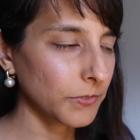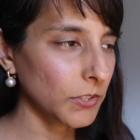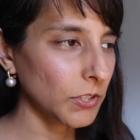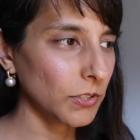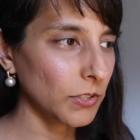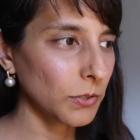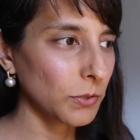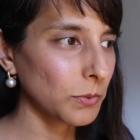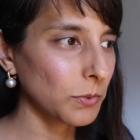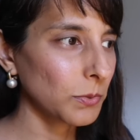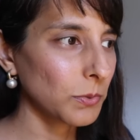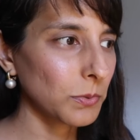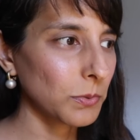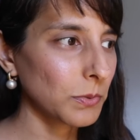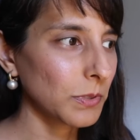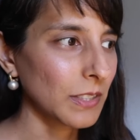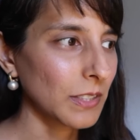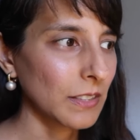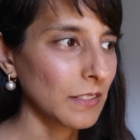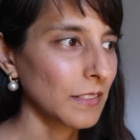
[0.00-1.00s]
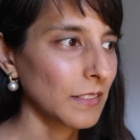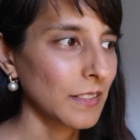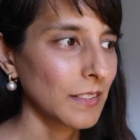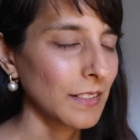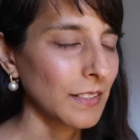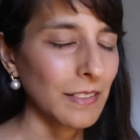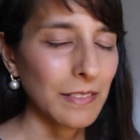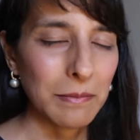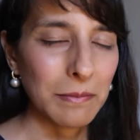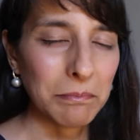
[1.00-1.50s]
few
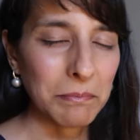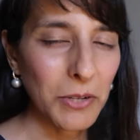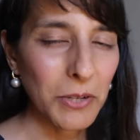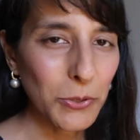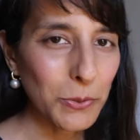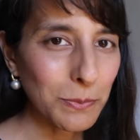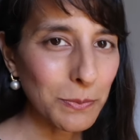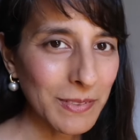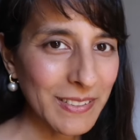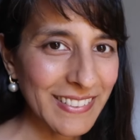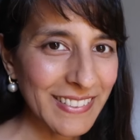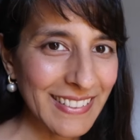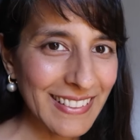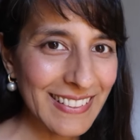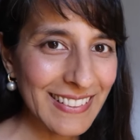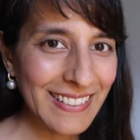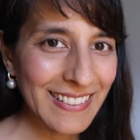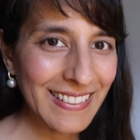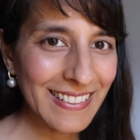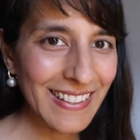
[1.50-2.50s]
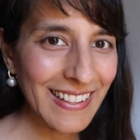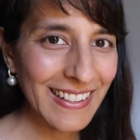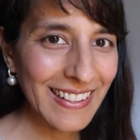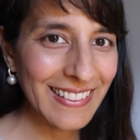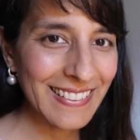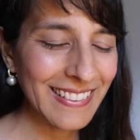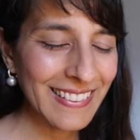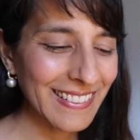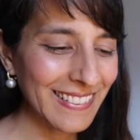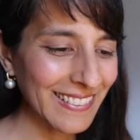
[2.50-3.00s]
moments, like
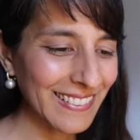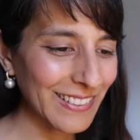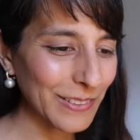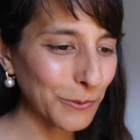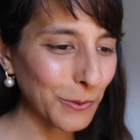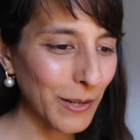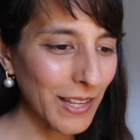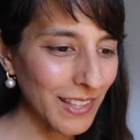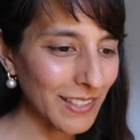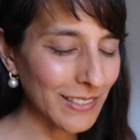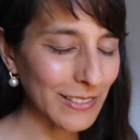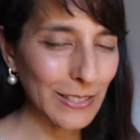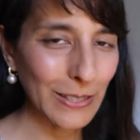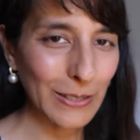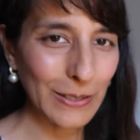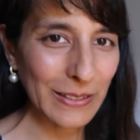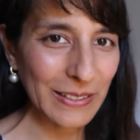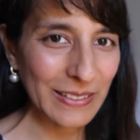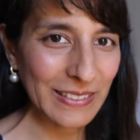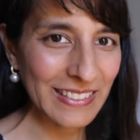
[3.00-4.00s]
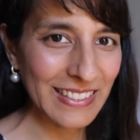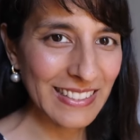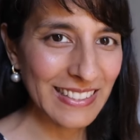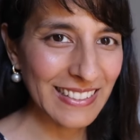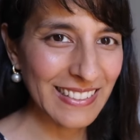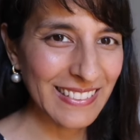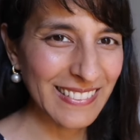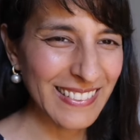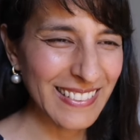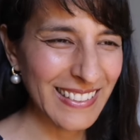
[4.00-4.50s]
the the weather turned,
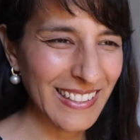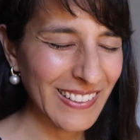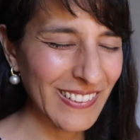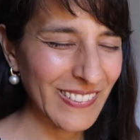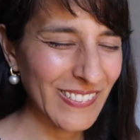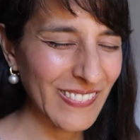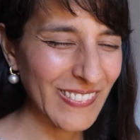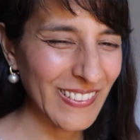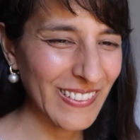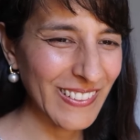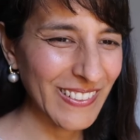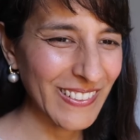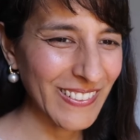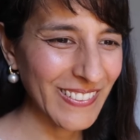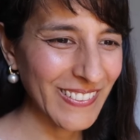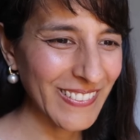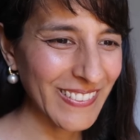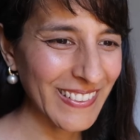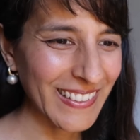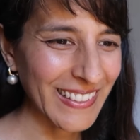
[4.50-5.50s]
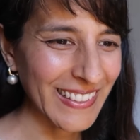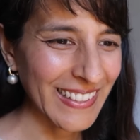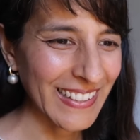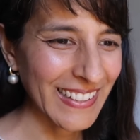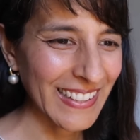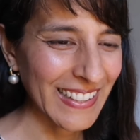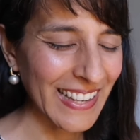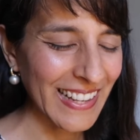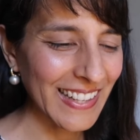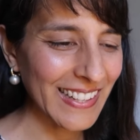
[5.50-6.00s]
and I was like, oh no.
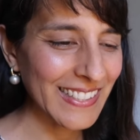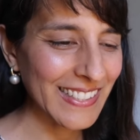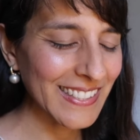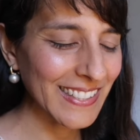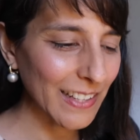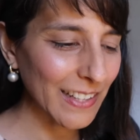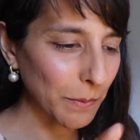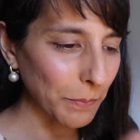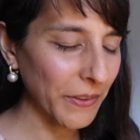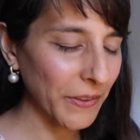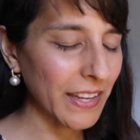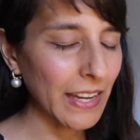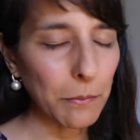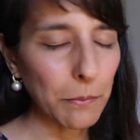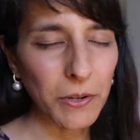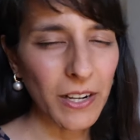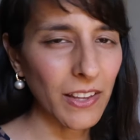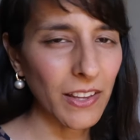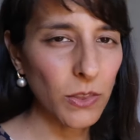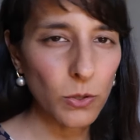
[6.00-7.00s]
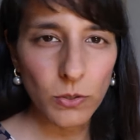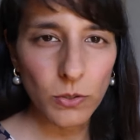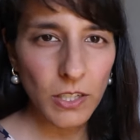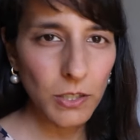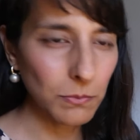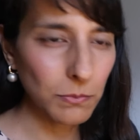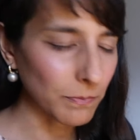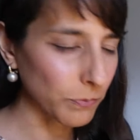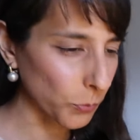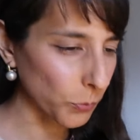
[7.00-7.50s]
And I set up the camera. I thought,
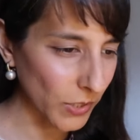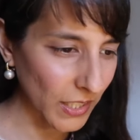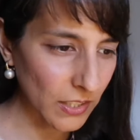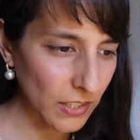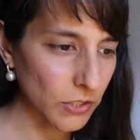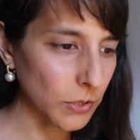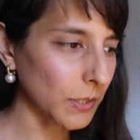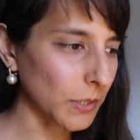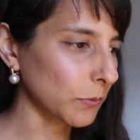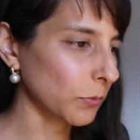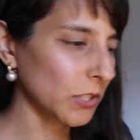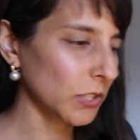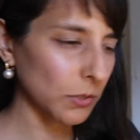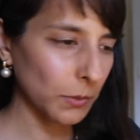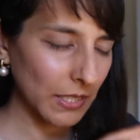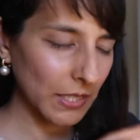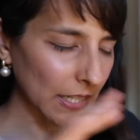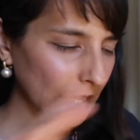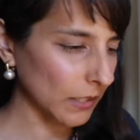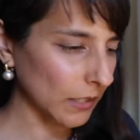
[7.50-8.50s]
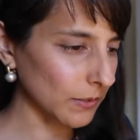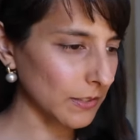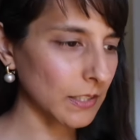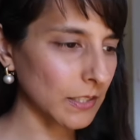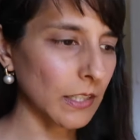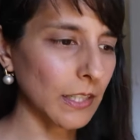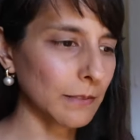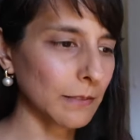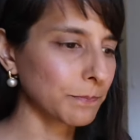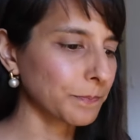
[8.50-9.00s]
nope, we're gonna do it, we're doing it
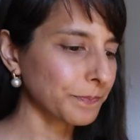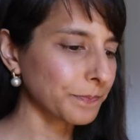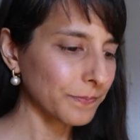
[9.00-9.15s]
outside,